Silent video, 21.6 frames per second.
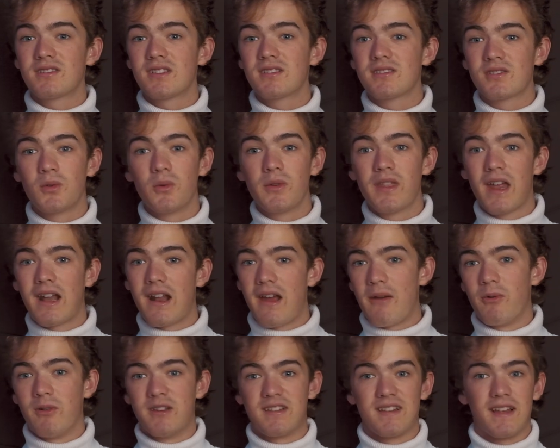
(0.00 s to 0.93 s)
a school that I
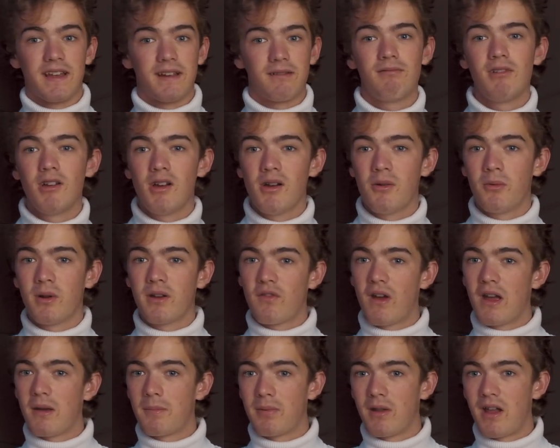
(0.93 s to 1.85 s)
was like, oh, what if
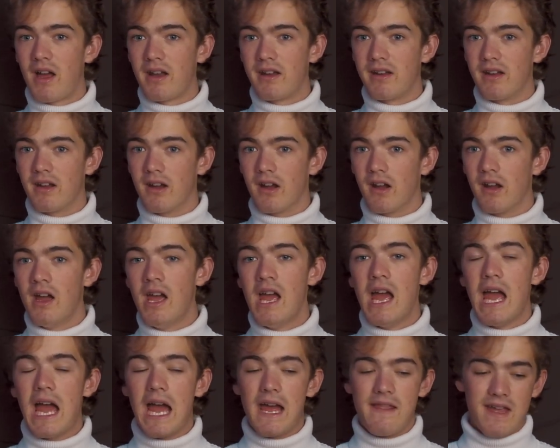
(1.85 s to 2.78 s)
I applied here?
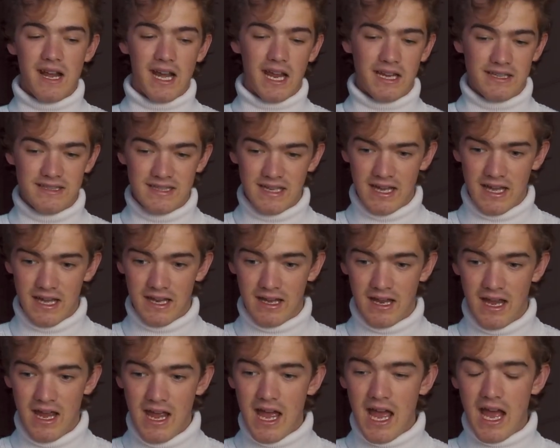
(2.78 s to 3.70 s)
And then I
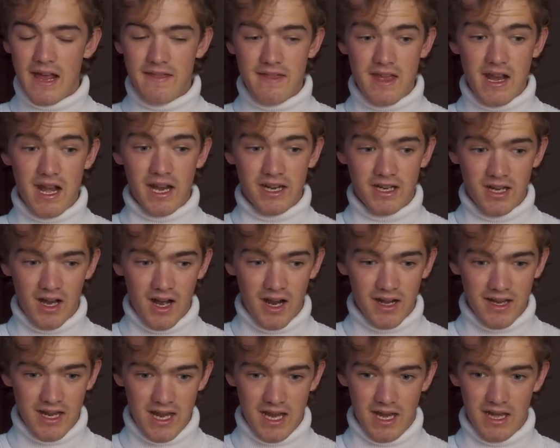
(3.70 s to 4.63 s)
did, and then I got
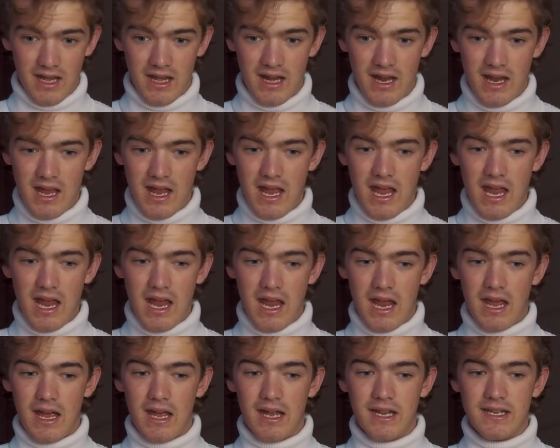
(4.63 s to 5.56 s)
in,
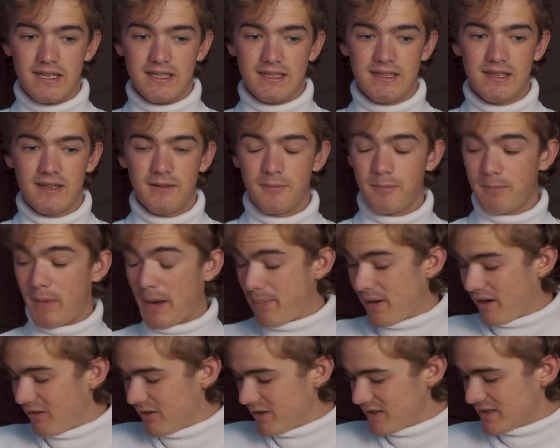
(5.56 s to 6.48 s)
and my
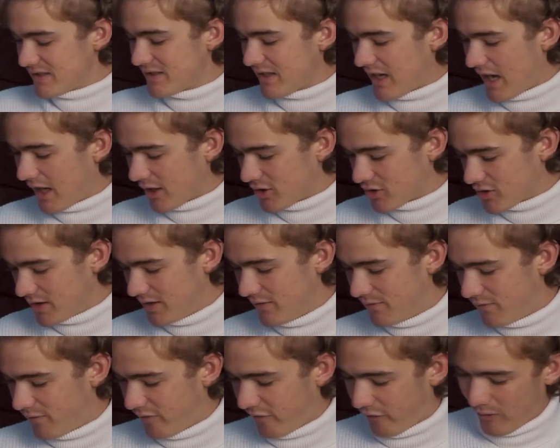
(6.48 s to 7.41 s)
parents actually
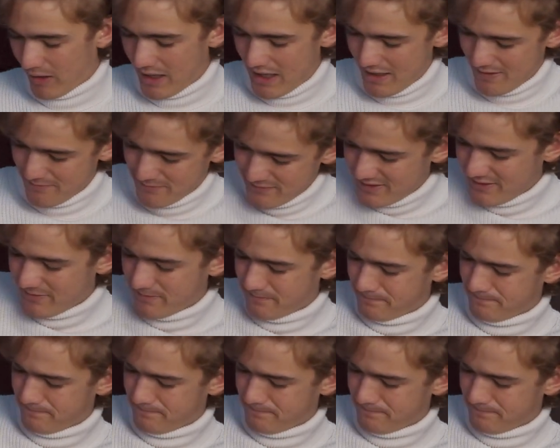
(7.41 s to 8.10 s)
framed